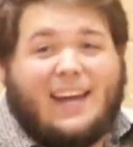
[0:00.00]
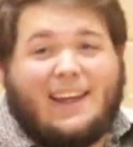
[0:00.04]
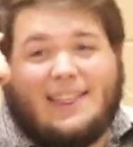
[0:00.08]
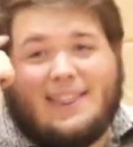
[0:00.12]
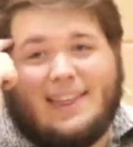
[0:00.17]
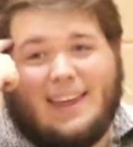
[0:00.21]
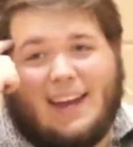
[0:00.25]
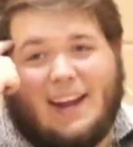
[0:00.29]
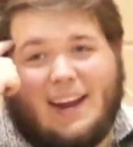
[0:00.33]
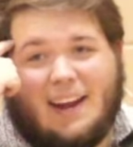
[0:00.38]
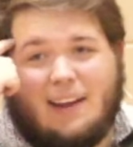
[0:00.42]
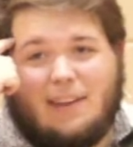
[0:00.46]

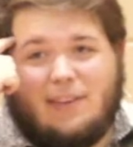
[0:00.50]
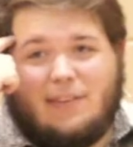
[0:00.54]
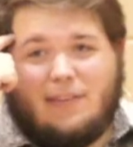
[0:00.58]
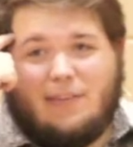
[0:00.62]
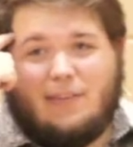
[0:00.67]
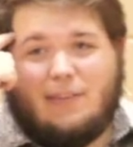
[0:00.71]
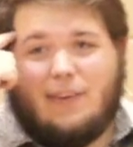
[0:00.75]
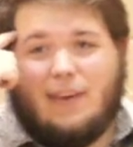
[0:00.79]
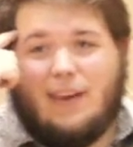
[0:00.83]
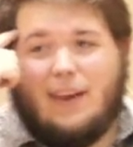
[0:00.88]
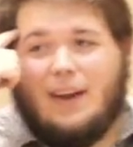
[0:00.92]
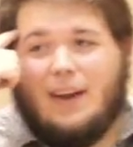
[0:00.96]

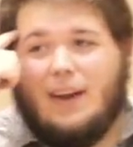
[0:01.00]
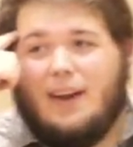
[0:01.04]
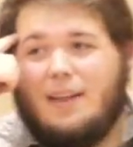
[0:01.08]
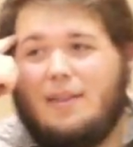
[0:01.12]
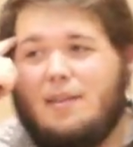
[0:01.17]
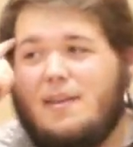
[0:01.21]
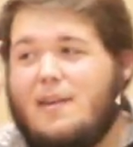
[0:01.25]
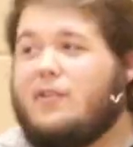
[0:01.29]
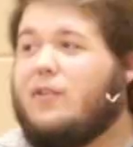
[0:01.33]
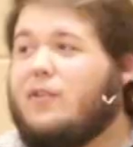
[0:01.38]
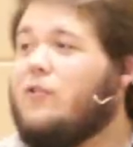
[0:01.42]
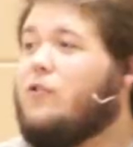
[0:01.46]
thinks
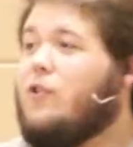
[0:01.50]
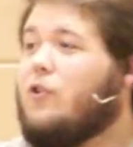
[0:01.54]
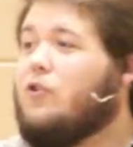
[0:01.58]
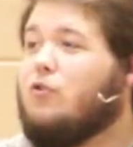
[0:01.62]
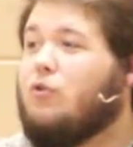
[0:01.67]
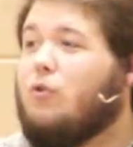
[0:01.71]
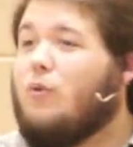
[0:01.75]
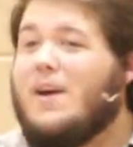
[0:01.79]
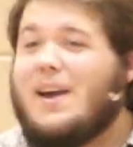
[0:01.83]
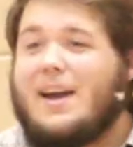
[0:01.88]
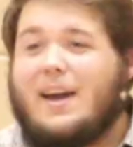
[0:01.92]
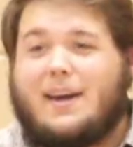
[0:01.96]
this is a
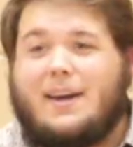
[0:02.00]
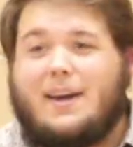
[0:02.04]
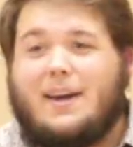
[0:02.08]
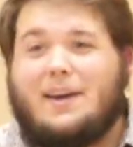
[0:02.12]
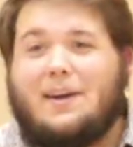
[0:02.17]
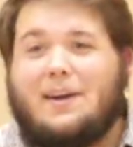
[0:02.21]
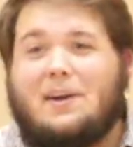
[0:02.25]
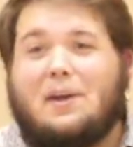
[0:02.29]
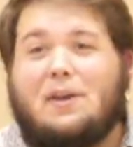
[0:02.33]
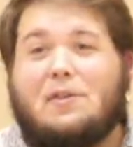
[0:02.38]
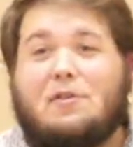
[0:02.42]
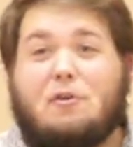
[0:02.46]
trick.
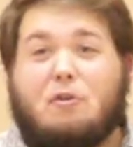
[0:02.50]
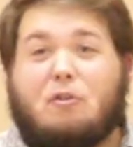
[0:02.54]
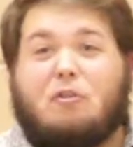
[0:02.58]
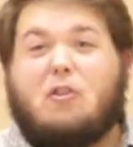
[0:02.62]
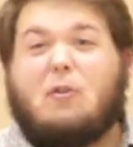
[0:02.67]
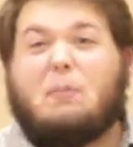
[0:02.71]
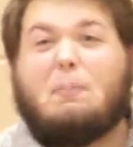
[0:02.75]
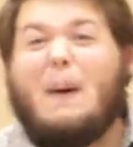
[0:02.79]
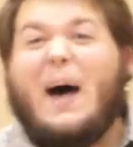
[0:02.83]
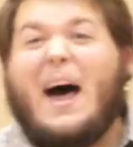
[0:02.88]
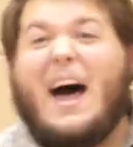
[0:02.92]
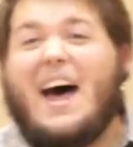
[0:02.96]
They're
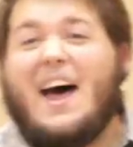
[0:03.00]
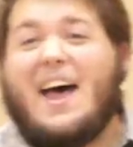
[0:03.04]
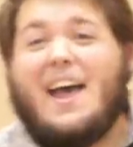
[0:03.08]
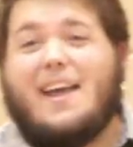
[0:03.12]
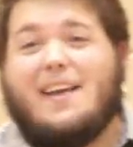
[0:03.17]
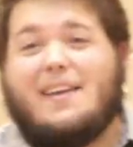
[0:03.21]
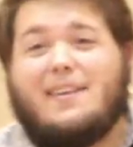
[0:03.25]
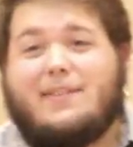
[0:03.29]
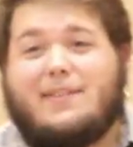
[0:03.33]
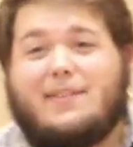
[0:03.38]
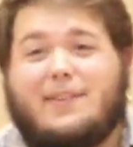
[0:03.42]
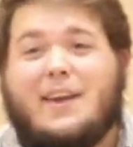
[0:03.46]

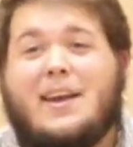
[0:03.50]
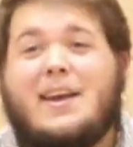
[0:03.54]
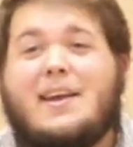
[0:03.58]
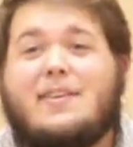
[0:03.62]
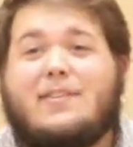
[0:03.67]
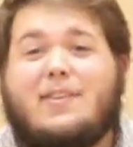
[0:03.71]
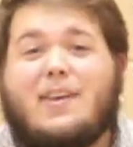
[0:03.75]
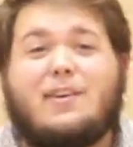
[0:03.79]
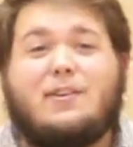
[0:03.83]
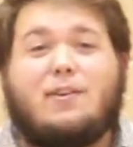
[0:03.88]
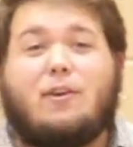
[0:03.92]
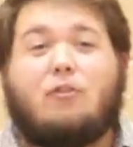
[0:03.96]
spies
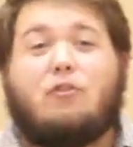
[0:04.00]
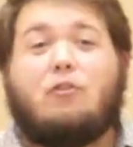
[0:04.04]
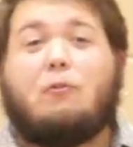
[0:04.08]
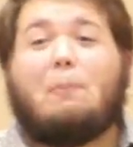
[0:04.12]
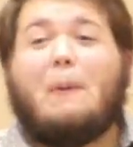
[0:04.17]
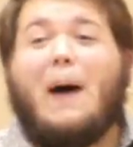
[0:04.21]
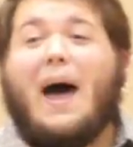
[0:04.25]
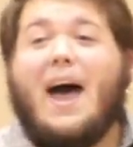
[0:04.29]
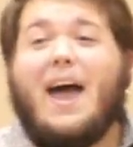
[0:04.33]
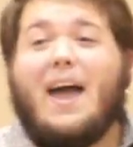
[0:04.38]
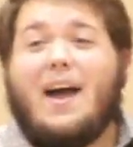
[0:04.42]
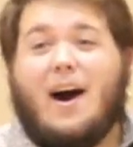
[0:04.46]
sent to
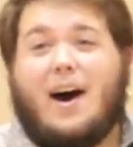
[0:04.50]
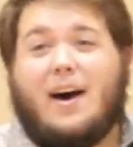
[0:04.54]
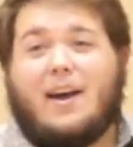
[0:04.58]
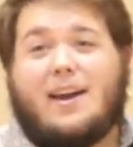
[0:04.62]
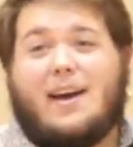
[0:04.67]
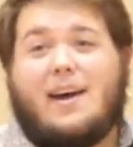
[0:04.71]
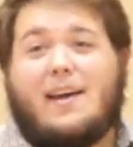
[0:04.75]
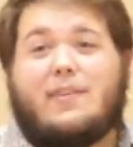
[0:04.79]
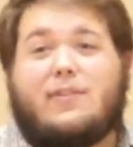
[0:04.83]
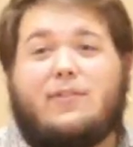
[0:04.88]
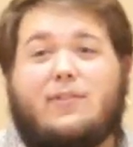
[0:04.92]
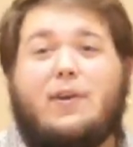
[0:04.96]
spy on
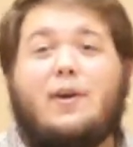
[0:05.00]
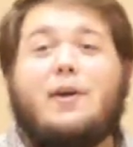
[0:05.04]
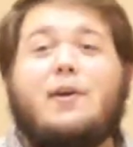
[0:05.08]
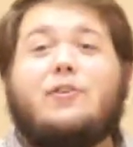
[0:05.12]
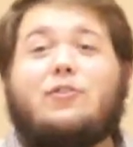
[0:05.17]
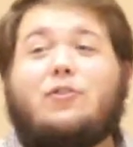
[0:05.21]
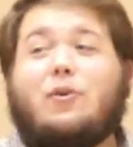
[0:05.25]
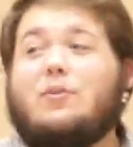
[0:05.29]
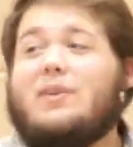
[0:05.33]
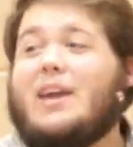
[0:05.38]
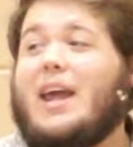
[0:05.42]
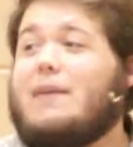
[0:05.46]
us
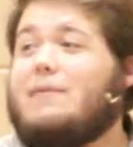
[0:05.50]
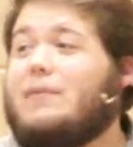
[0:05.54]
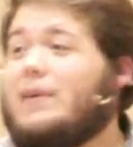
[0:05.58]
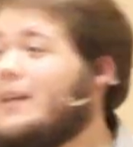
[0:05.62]
so David